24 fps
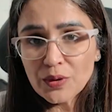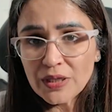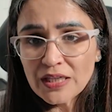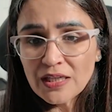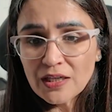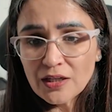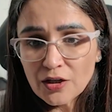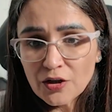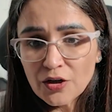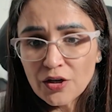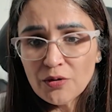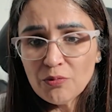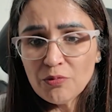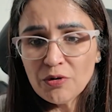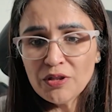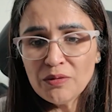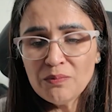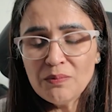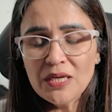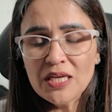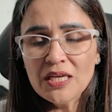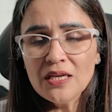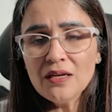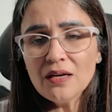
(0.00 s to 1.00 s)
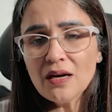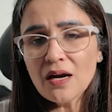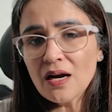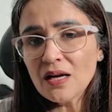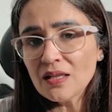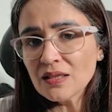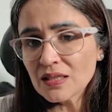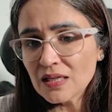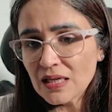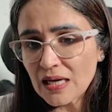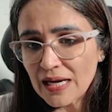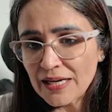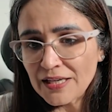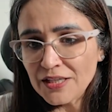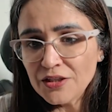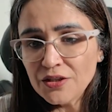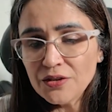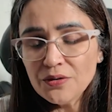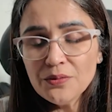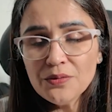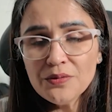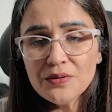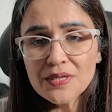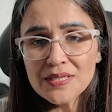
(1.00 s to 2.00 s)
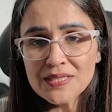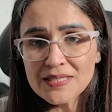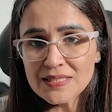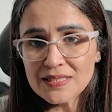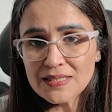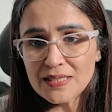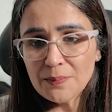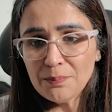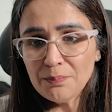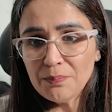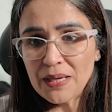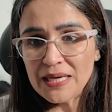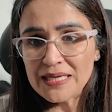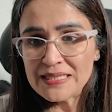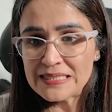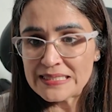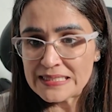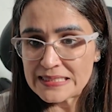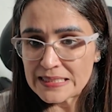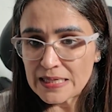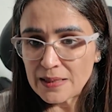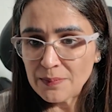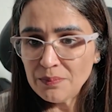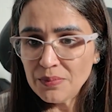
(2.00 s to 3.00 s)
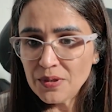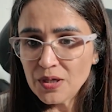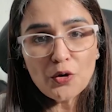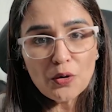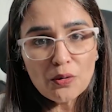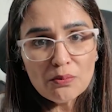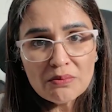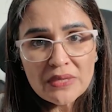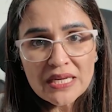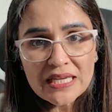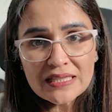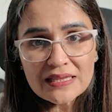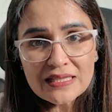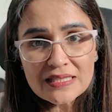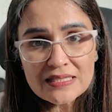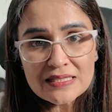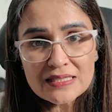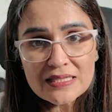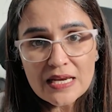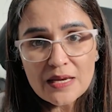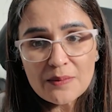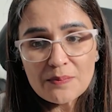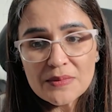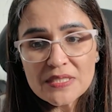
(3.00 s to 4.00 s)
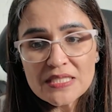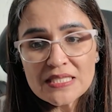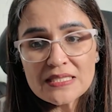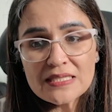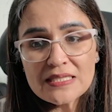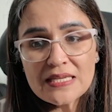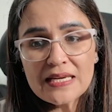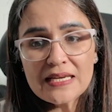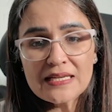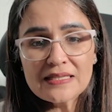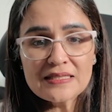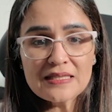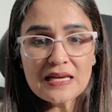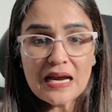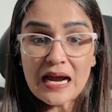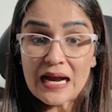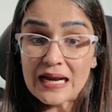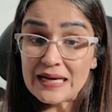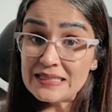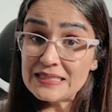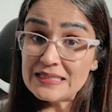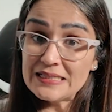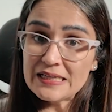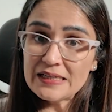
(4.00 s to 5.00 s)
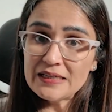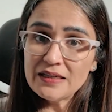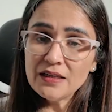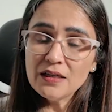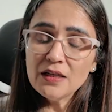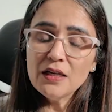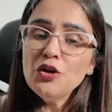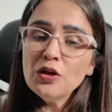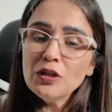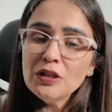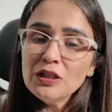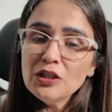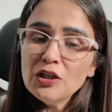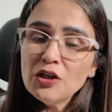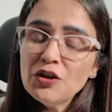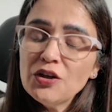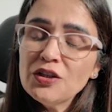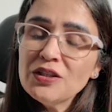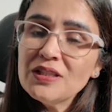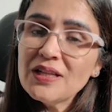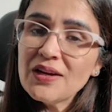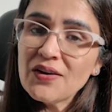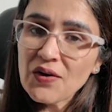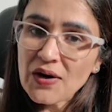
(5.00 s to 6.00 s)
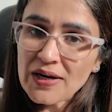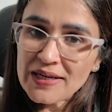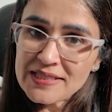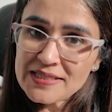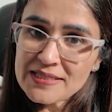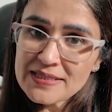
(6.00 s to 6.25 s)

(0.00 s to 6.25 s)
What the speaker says: can learn with me. I'll guide you step by step. Don't make the same mistakes I did. You'll learn the right